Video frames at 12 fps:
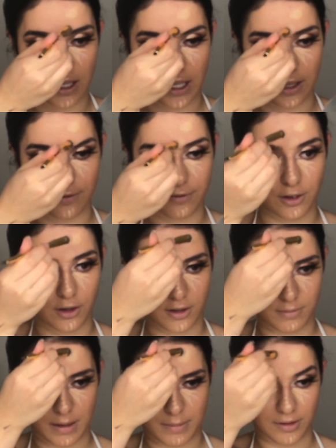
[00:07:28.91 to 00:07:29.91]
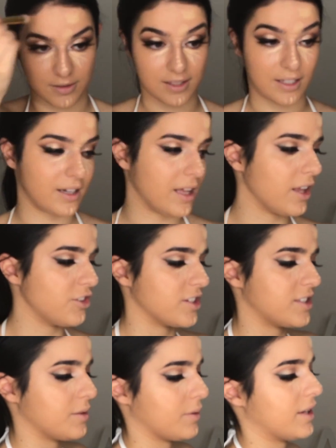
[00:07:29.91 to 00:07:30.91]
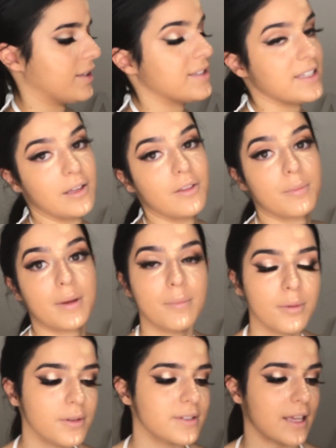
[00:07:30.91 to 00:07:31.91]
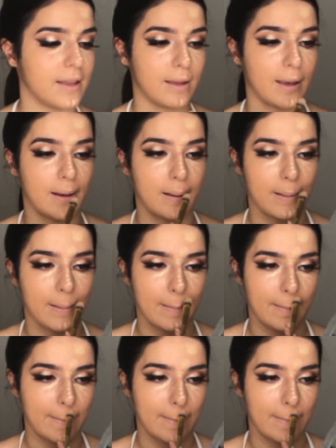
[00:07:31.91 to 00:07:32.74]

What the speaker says: if not maybe your skin color, just to conceal the pimples, and then